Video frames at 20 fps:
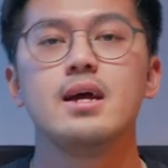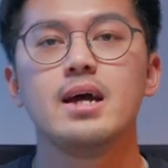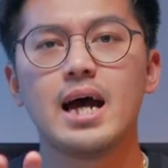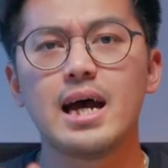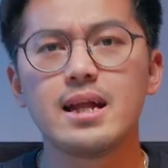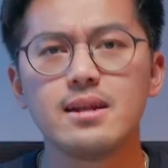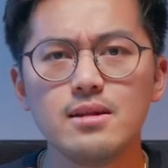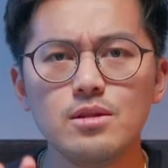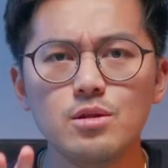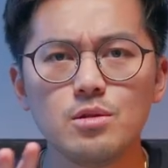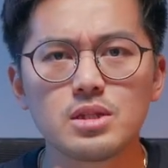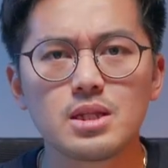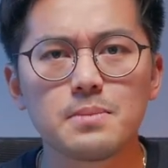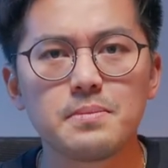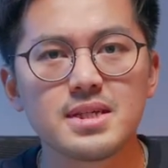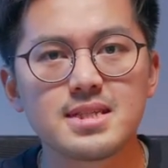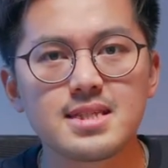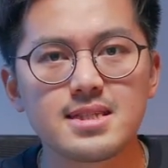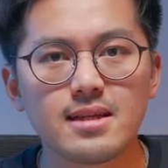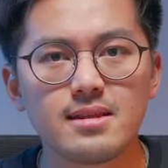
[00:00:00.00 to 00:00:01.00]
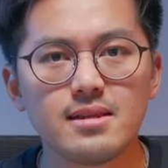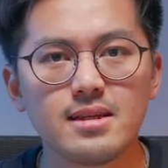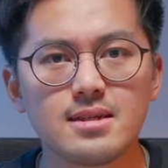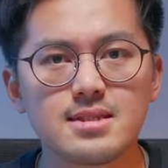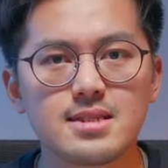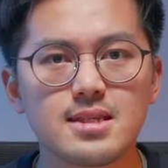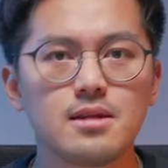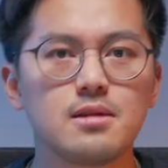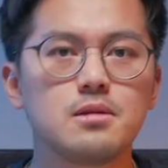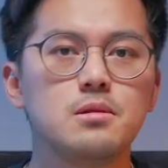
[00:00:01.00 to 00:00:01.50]
Other notable
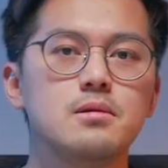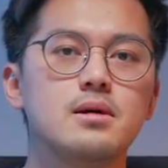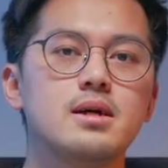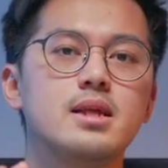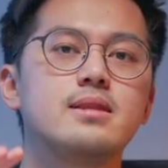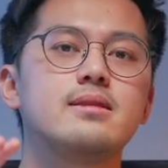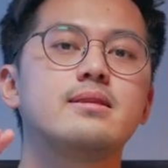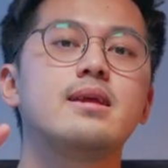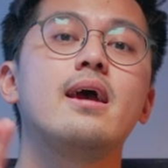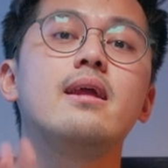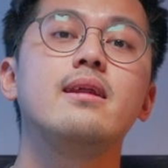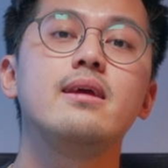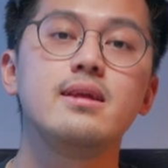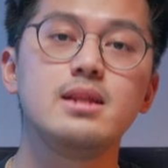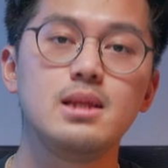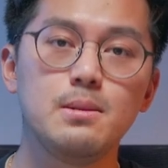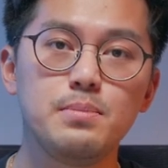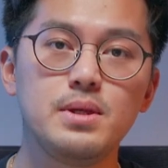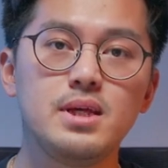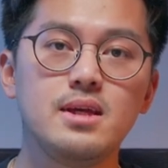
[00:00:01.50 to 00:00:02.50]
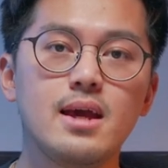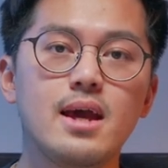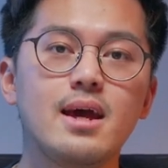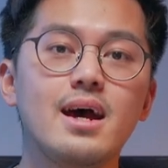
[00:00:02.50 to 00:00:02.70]
settings include 1080p